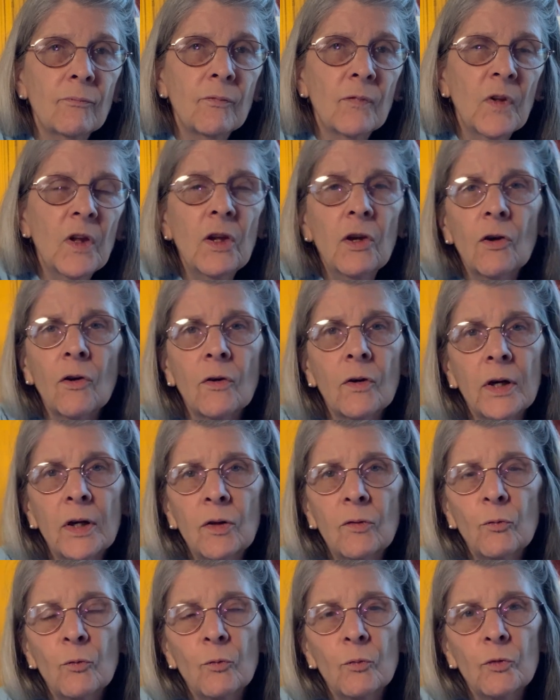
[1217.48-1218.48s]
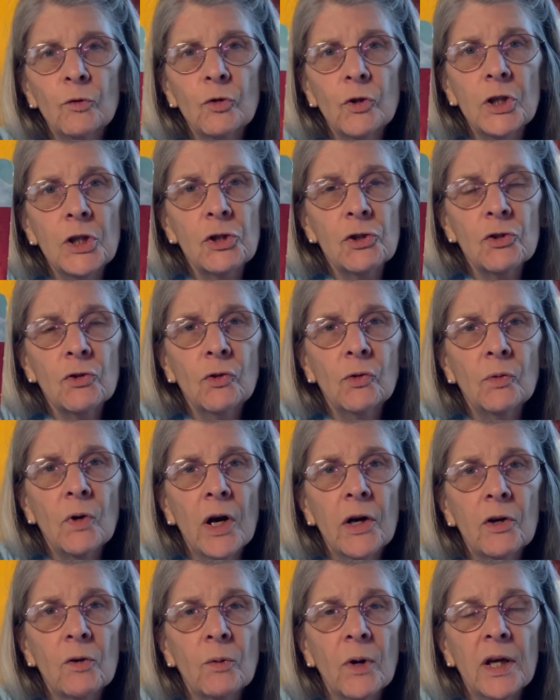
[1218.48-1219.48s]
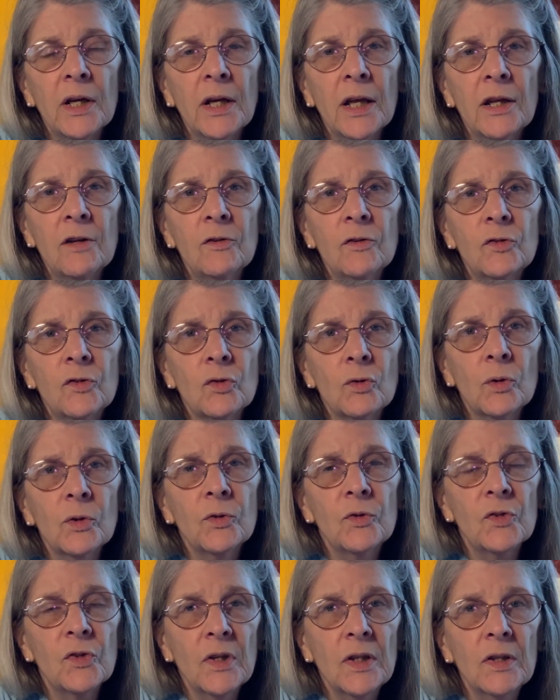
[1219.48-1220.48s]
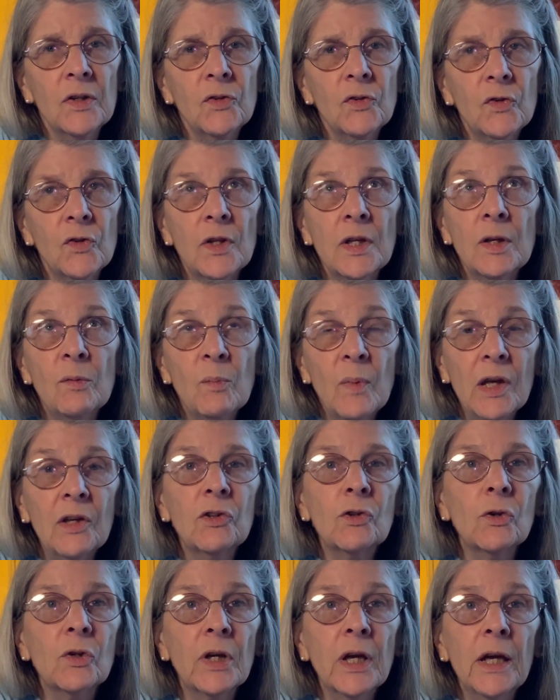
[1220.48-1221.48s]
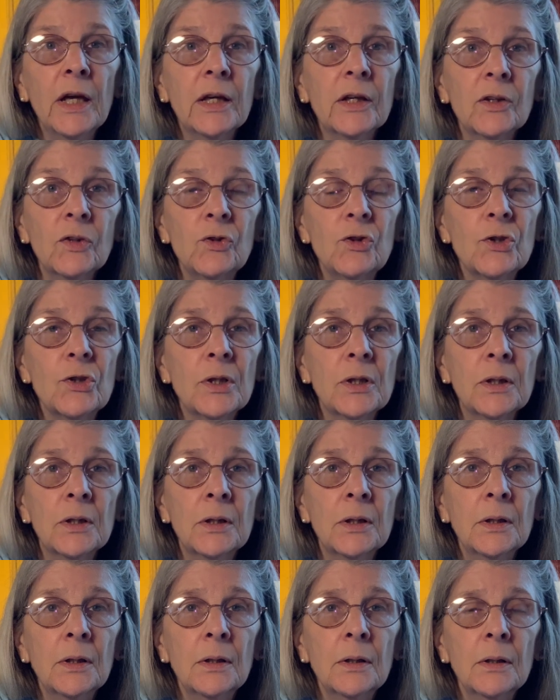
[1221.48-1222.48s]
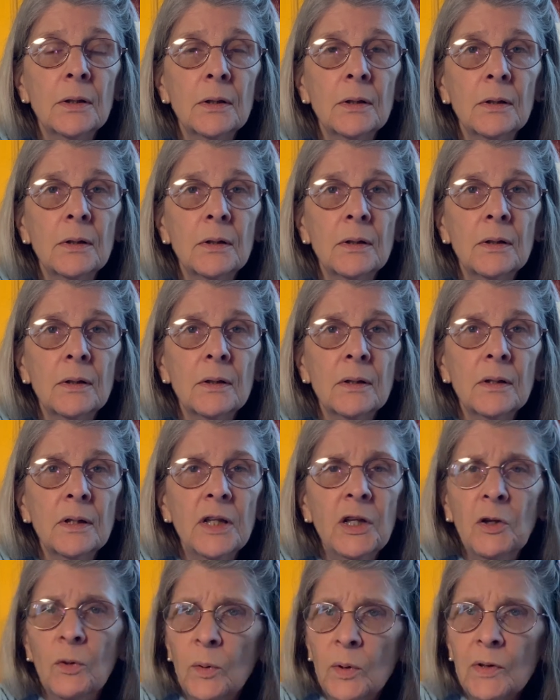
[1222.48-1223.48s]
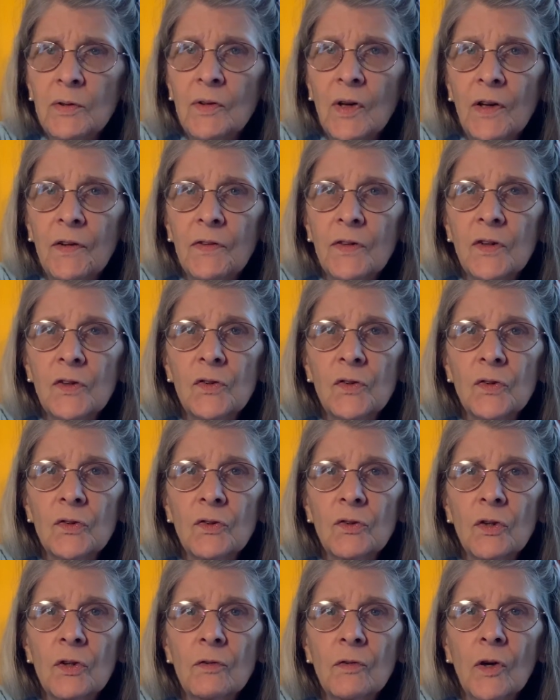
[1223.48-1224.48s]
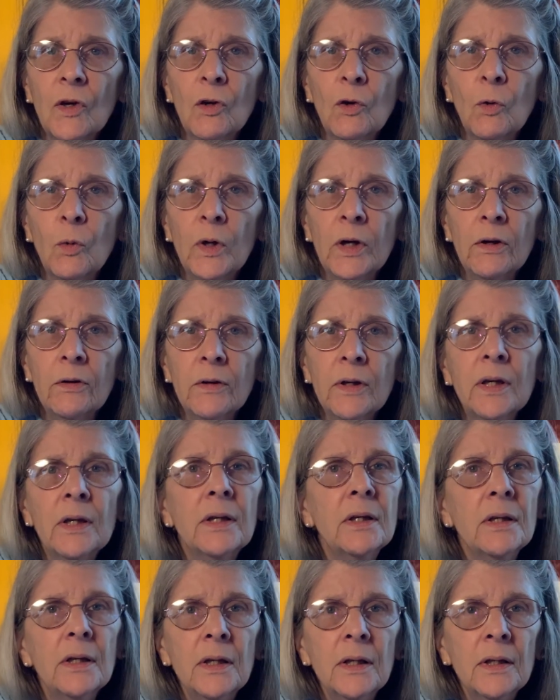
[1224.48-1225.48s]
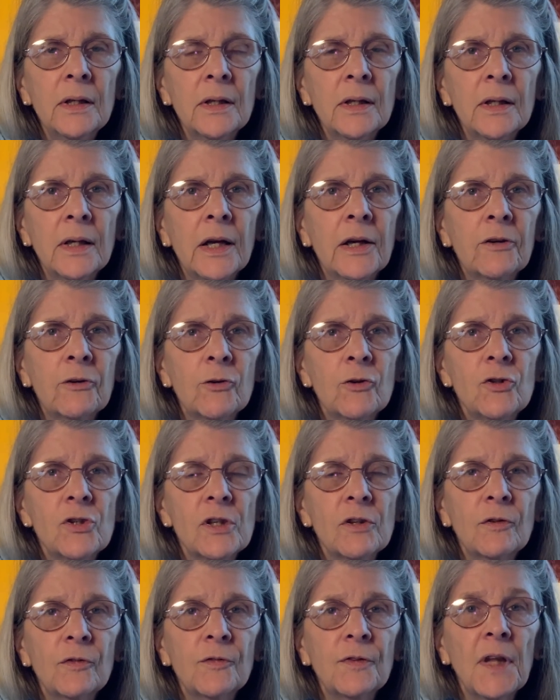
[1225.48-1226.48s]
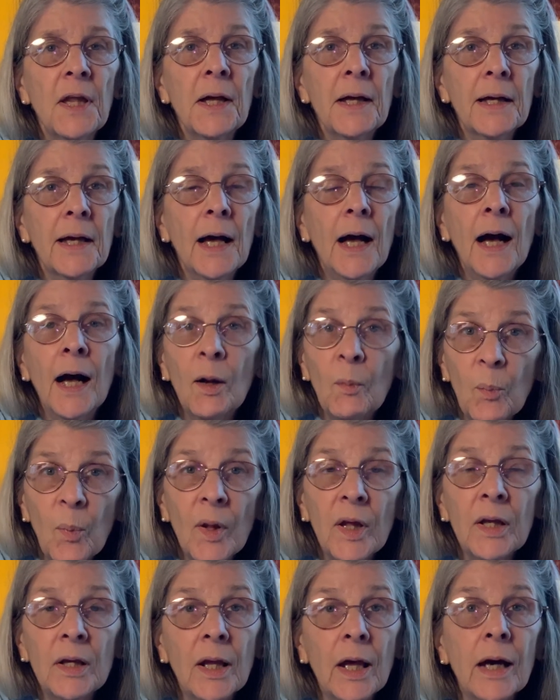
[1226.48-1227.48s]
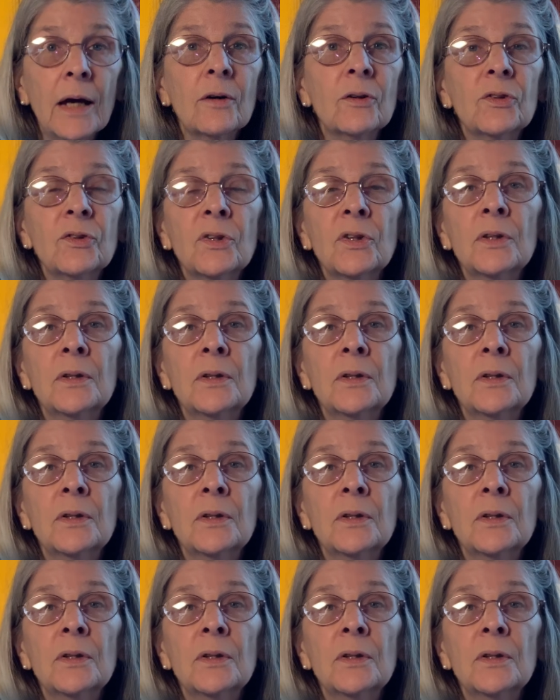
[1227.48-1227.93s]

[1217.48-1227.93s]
You know, in traditional Rider-Waite, Eight of Swords is the mental cage. Here we've got this sort of Aquarian energy of flying up and out,